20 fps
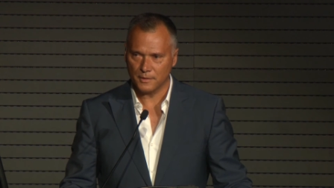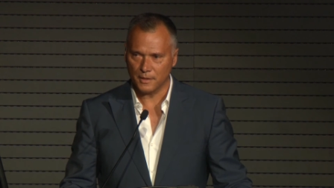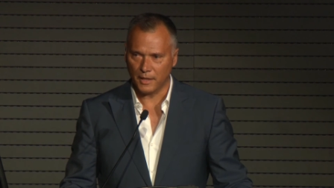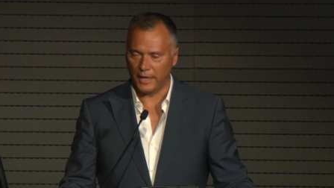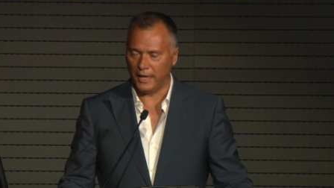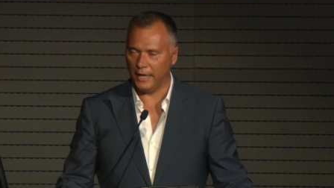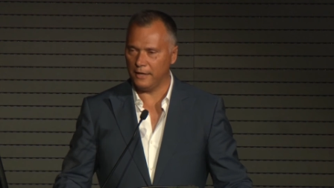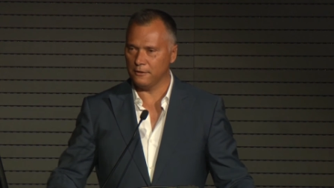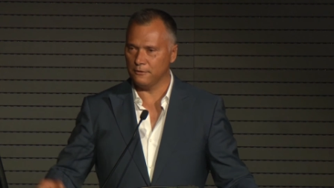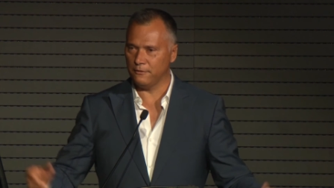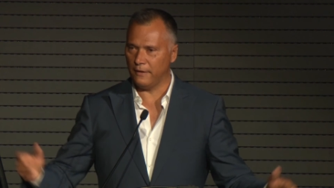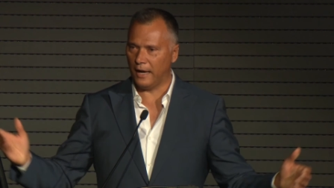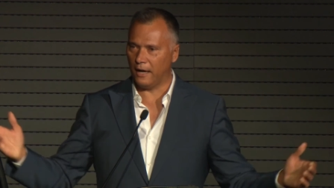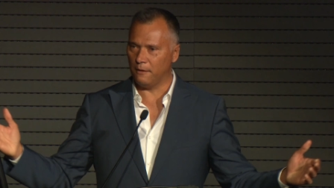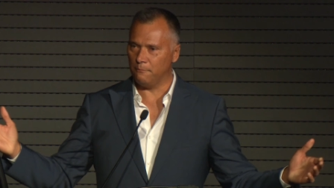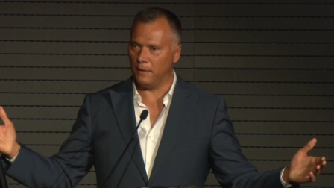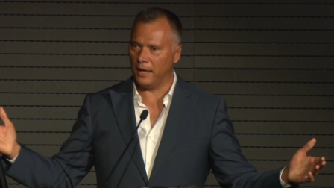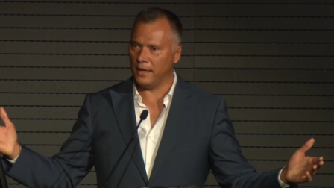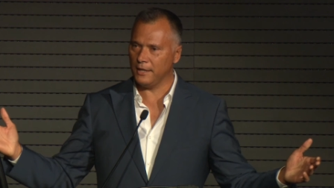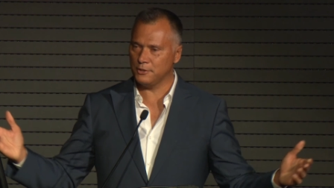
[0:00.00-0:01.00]
Head of
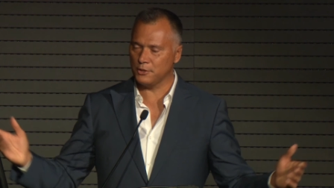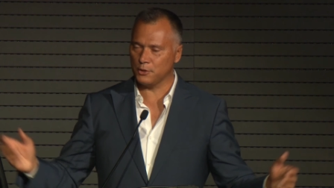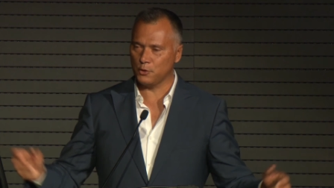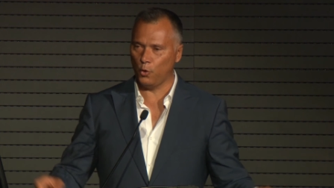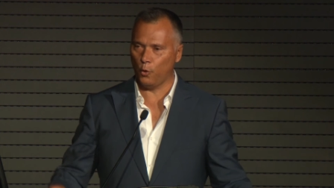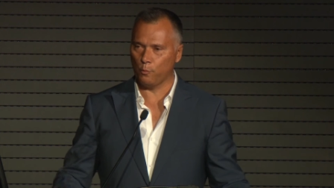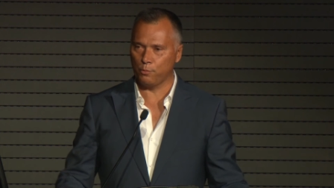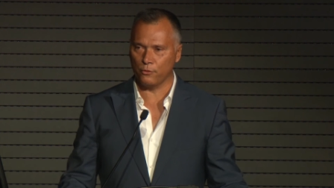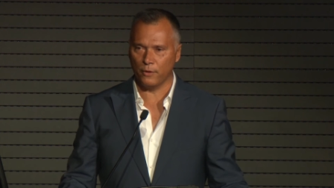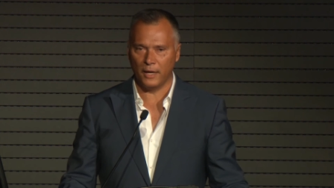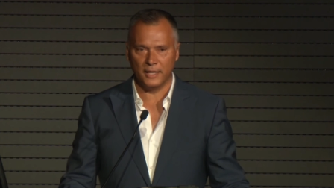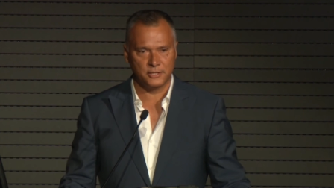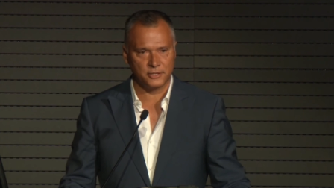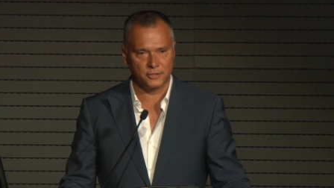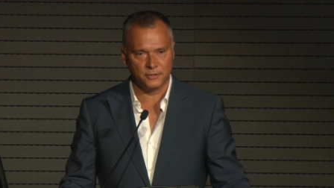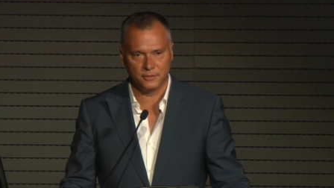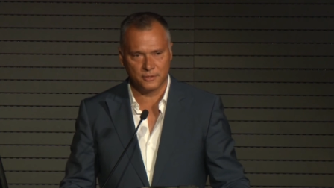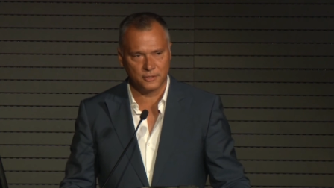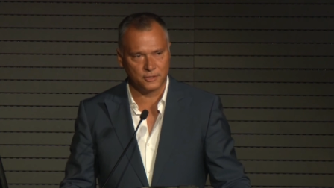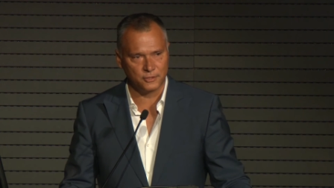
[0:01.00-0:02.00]
our major
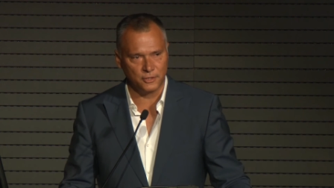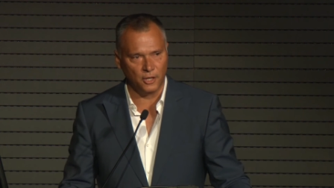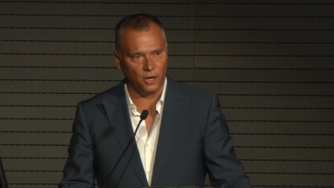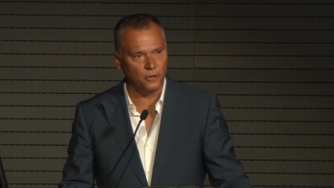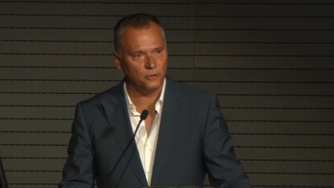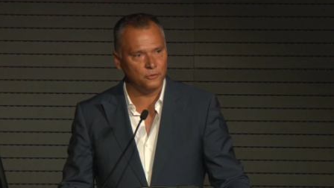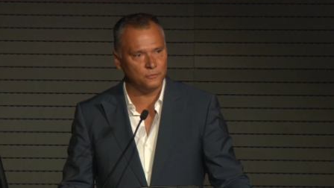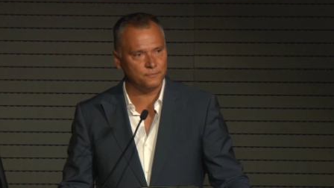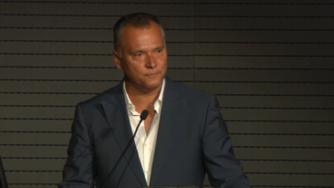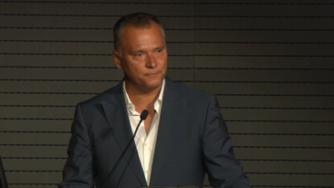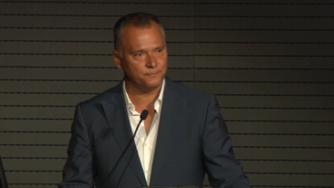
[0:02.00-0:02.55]
corporations? No.